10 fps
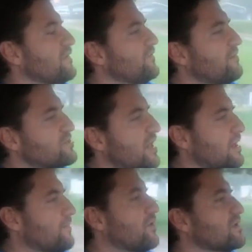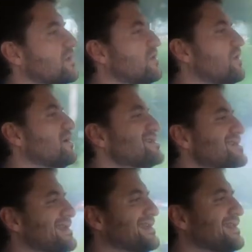if I'm trying to park the car,
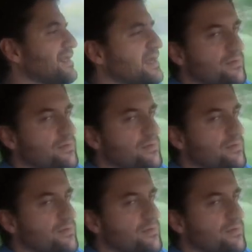it